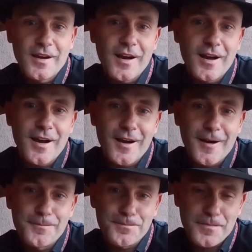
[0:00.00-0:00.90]

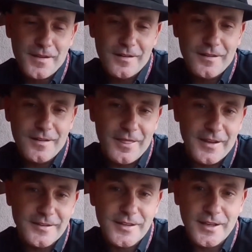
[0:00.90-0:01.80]

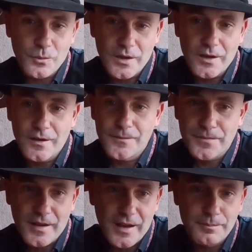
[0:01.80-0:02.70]
they said,
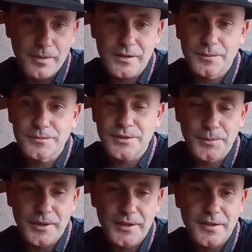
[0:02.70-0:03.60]
well, I bugged them
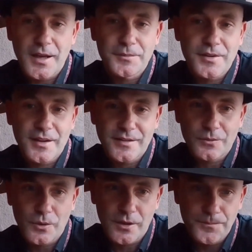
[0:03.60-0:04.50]
so many times. They
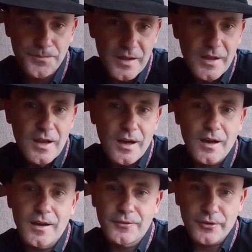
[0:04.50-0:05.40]
said, well,
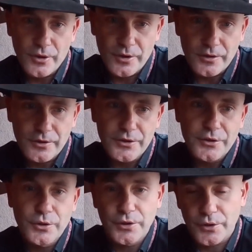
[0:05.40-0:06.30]
if you're going to learn to
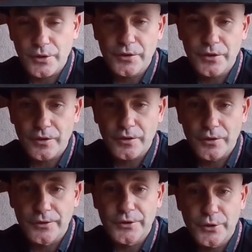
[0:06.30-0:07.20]
do it, you're going to
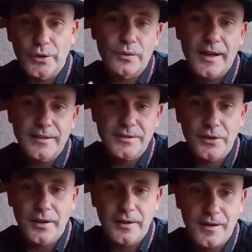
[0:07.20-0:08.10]
learn to do it right.
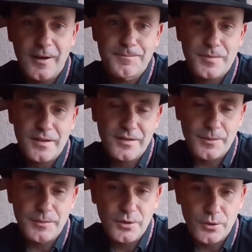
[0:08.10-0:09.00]
So they
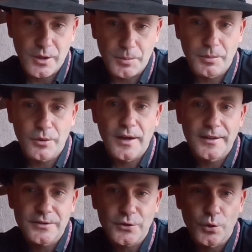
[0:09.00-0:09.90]
sent me to a couple bull
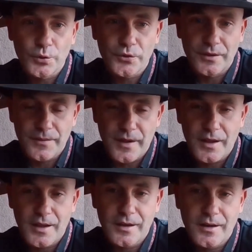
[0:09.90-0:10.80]
riding schools,
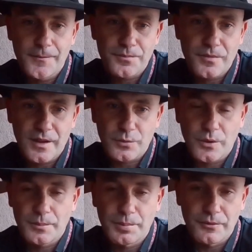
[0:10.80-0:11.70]
and that's
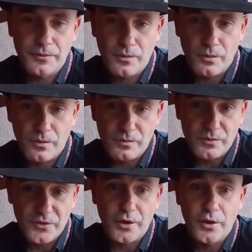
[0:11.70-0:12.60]
where I
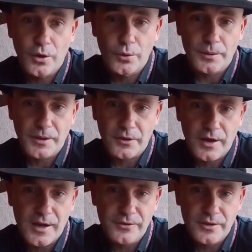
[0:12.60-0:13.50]
started honing my
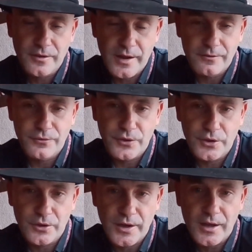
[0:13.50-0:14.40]
craft and
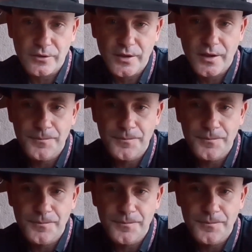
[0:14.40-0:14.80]
figuring out